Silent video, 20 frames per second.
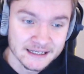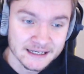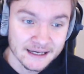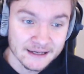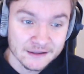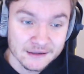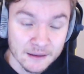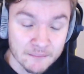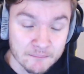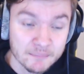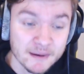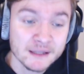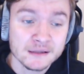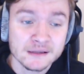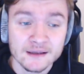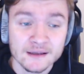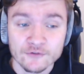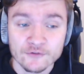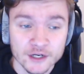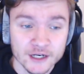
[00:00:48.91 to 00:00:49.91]
It's a
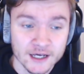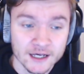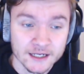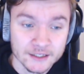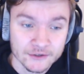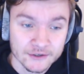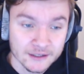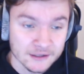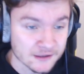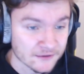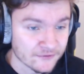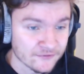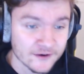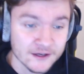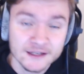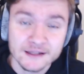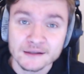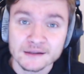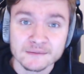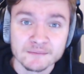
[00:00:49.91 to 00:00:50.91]
best of 100. It's the
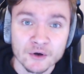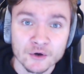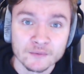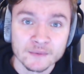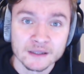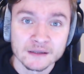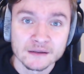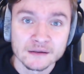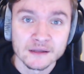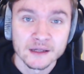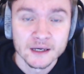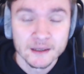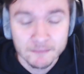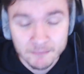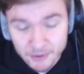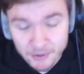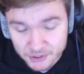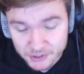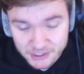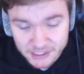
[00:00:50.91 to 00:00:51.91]
funniest moments
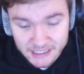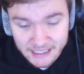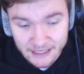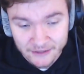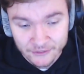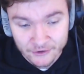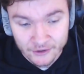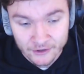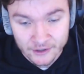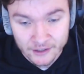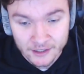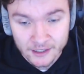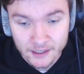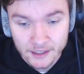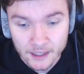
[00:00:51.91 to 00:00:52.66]
put together